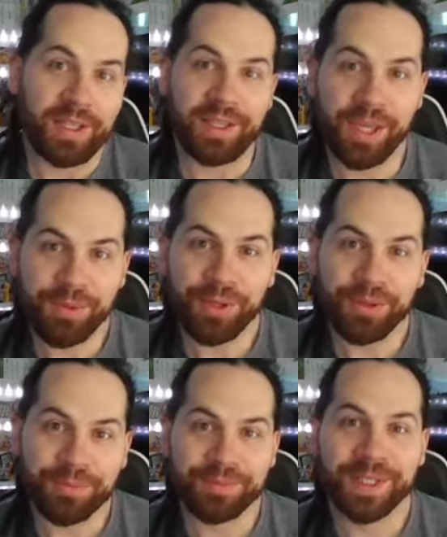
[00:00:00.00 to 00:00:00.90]

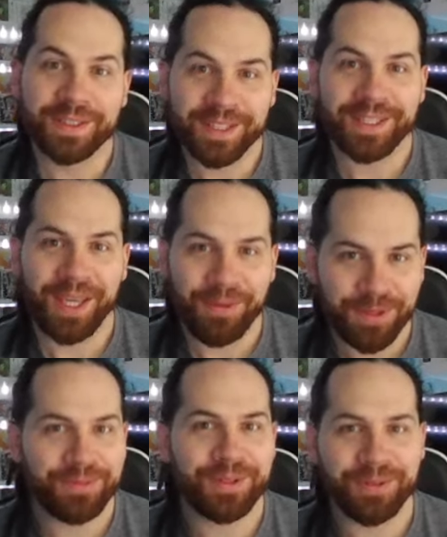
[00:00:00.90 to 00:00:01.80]
GameCube. Let's get
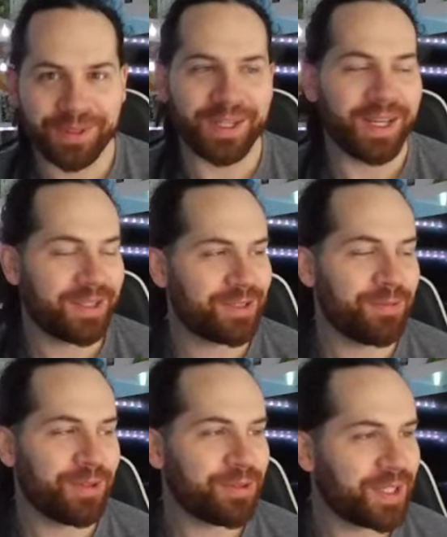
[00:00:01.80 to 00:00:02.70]
GameCube going.
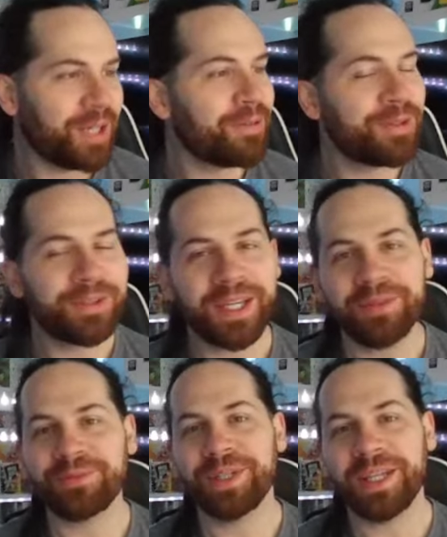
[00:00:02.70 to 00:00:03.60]
Some of those GameCube
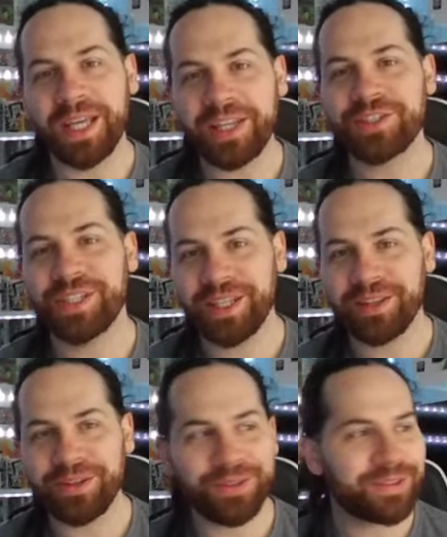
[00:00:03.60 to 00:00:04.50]
games, we HD
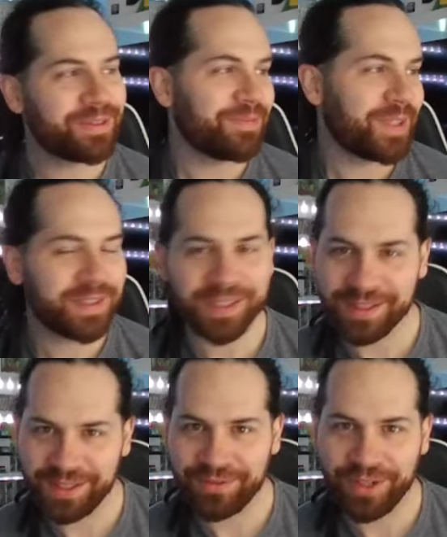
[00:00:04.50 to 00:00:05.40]
those,
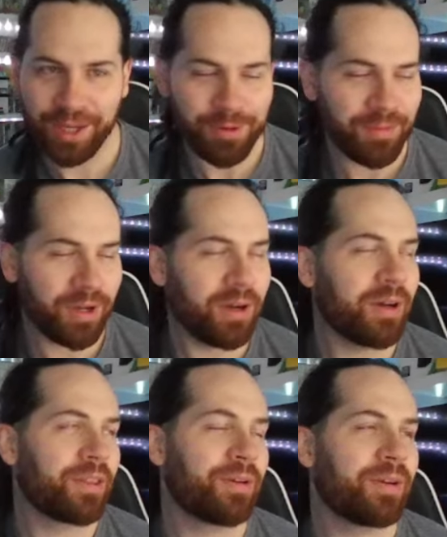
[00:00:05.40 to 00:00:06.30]
60 frame them.
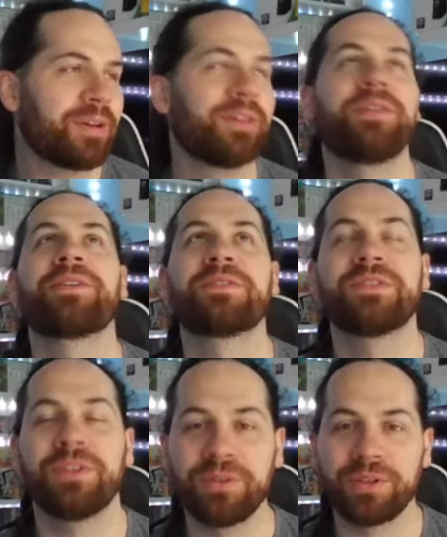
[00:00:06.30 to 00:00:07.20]
Oh, they're going to look
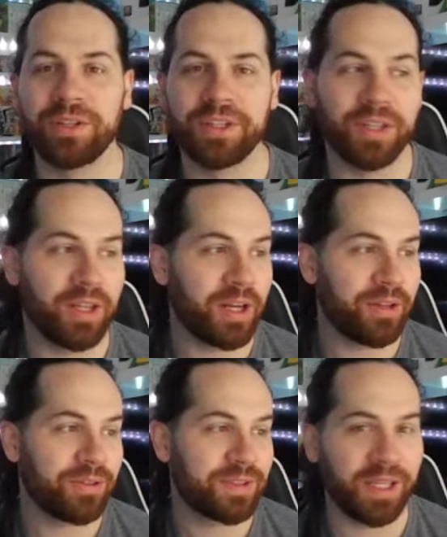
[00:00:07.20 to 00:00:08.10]
so good. A lot of
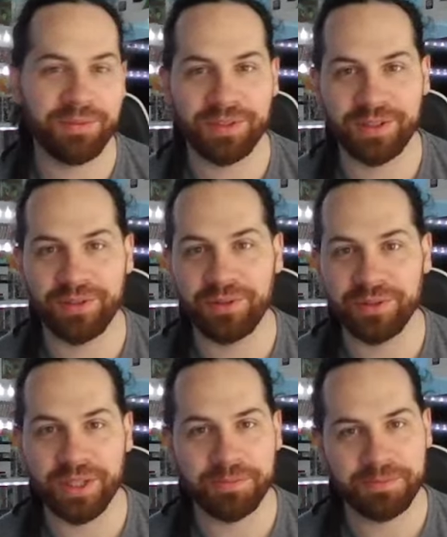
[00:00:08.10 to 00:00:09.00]
those games are going to
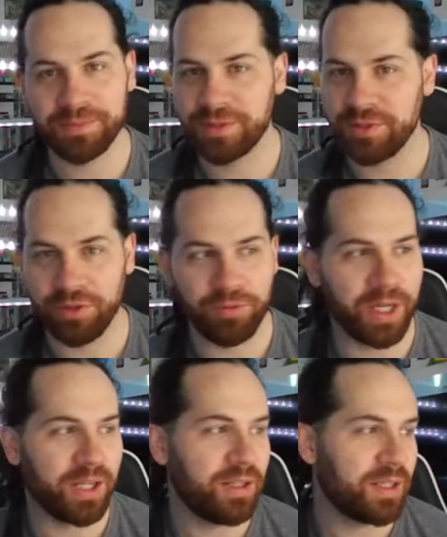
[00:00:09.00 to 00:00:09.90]
hold up so
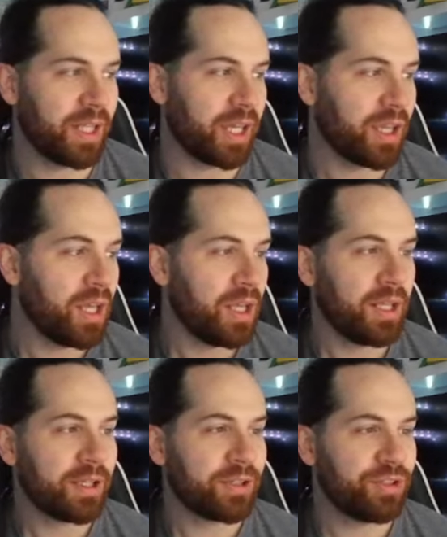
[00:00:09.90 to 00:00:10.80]
well. Like,
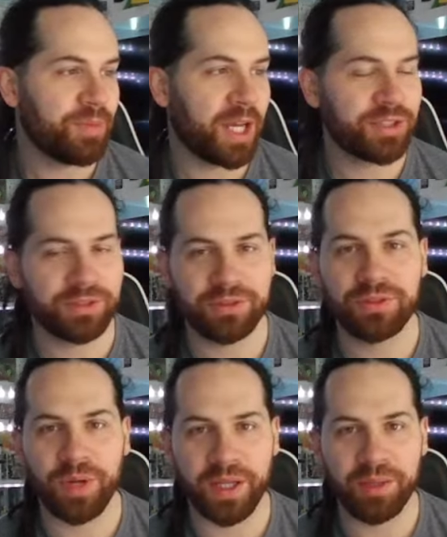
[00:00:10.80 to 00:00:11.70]
could you imagine
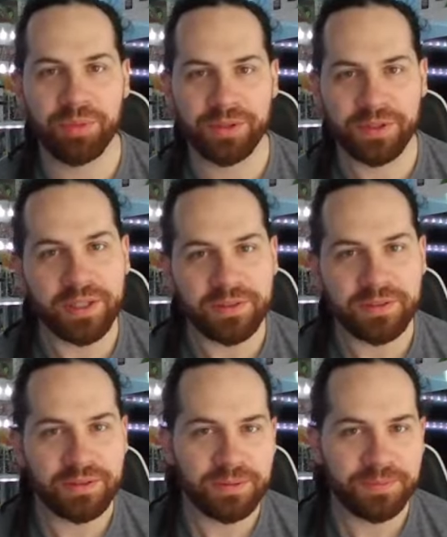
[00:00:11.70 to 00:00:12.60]
Twilight
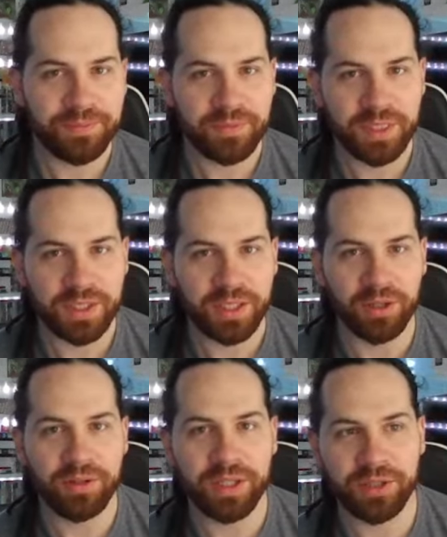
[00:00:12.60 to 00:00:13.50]
Princess? You
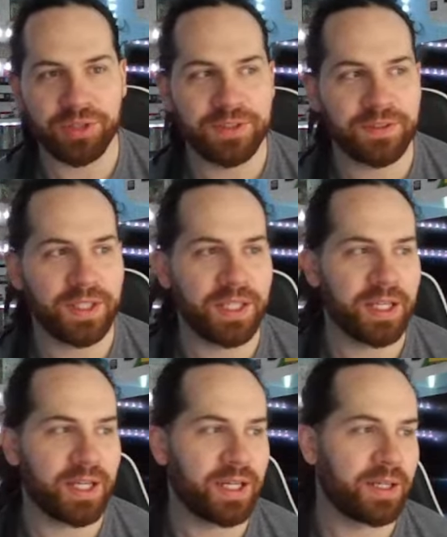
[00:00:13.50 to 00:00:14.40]
know, increase the...
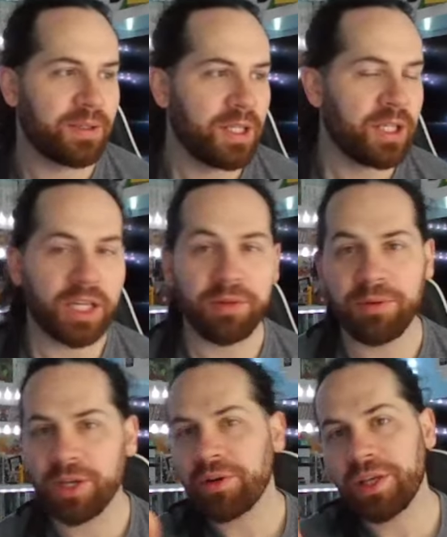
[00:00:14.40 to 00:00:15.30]
like, we
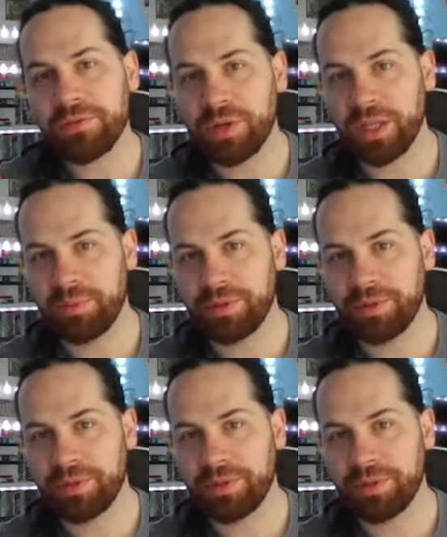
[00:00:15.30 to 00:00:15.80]
already have Twilight